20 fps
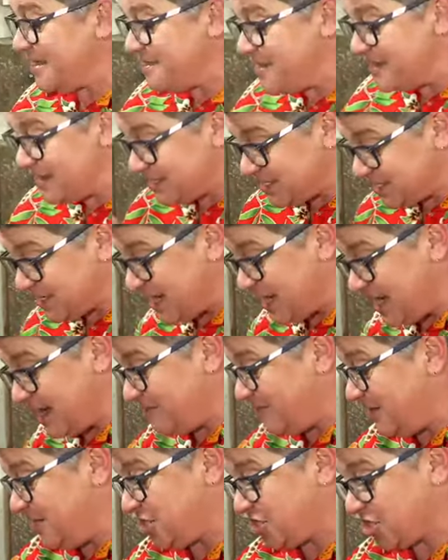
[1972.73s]
this
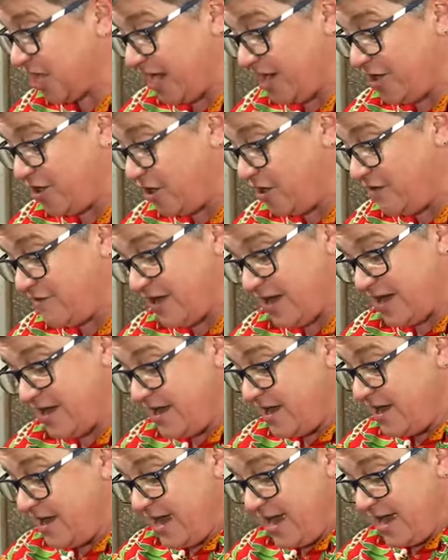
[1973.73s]
lovely shade over.
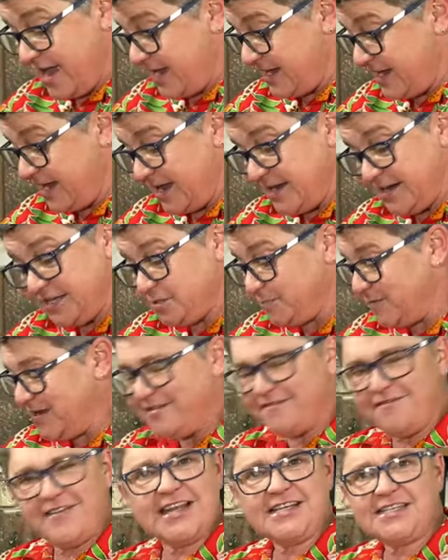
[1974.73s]
And it's
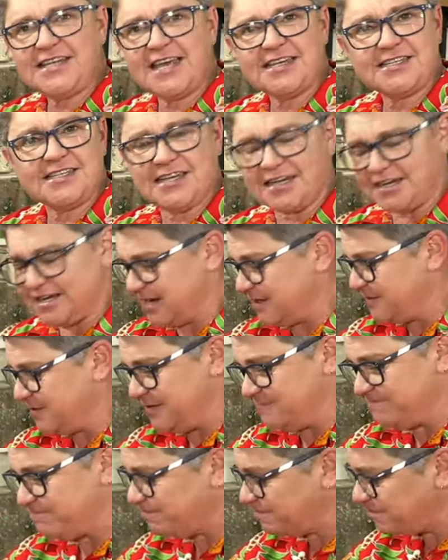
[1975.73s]
been fantastic. I
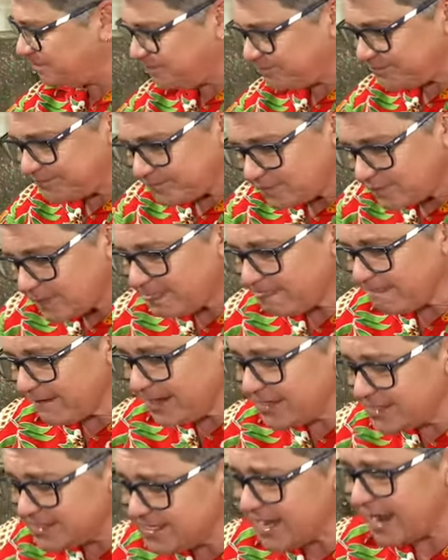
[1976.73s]
mean,
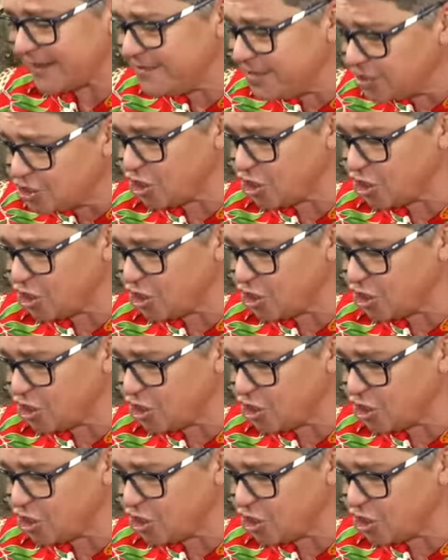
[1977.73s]
it's done the